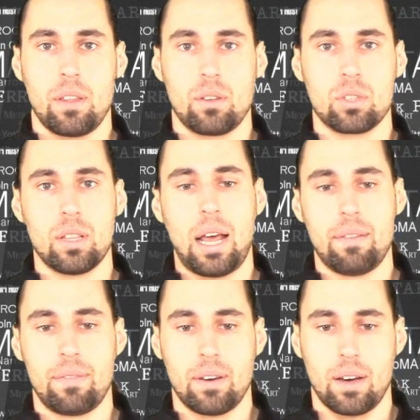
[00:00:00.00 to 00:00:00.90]
there's a lot
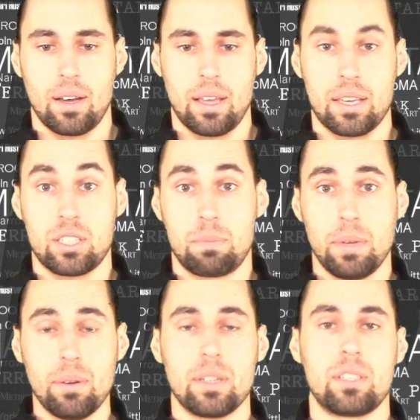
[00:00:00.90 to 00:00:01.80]
of
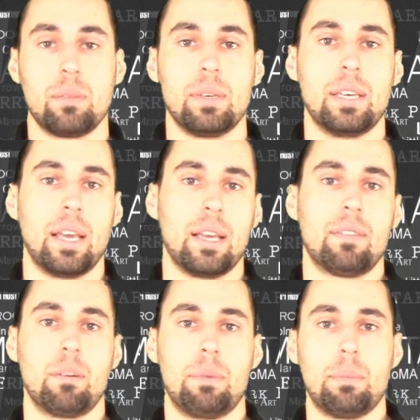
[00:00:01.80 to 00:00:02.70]
experience to be
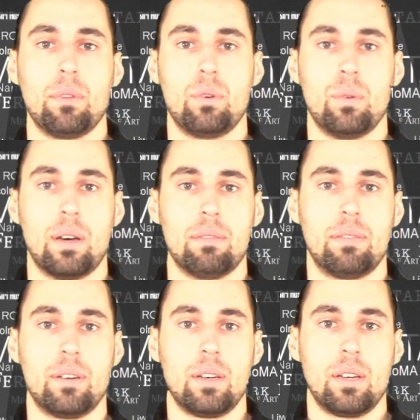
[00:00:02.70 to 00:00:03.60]
gained from people who have
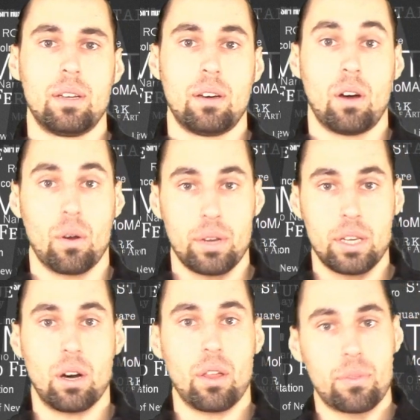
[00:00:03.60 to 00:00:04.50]
already
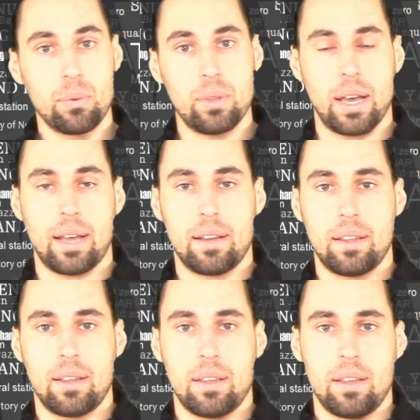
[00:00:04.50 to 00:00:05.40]
gone through that.
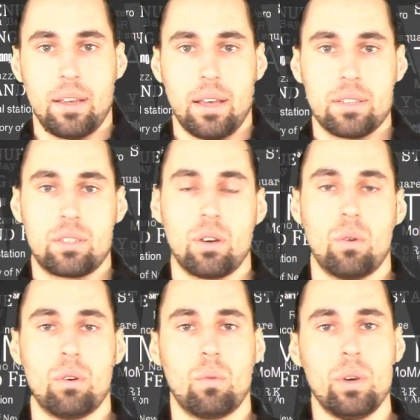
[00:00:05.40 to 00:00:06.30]

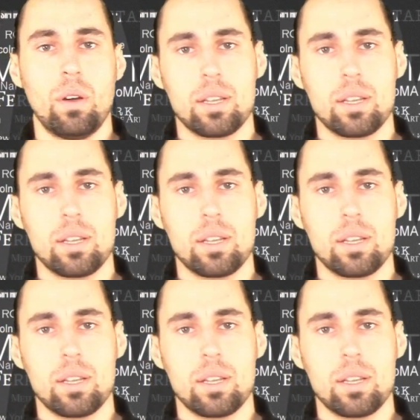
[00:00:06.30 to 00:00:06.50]
So we don't